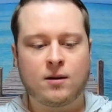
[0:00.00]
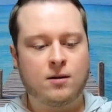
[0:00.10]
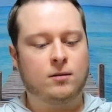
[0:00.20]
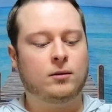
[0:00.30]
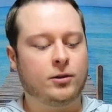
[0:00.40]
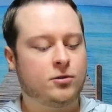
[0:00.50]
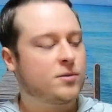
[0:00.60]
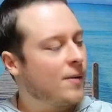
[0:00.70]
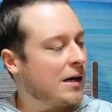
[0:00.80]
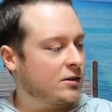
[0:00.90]
Lew's
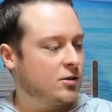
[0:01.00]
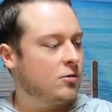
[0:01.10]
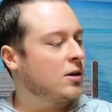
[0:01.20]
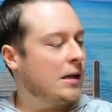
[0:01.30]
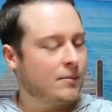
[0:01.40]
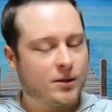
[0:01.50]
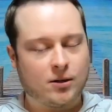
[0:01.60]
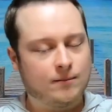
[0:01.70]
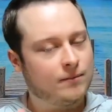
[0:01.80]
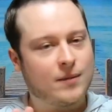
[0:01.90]
Mach 2
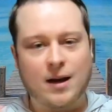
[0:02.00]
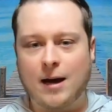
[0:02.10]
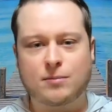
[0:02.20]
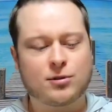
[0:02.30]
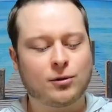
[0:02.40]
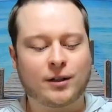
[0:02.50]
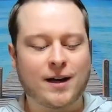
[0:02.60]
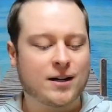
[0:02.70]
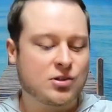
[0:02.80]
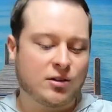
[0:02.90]
combo, absolutely
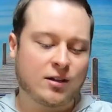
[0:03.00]
excellent.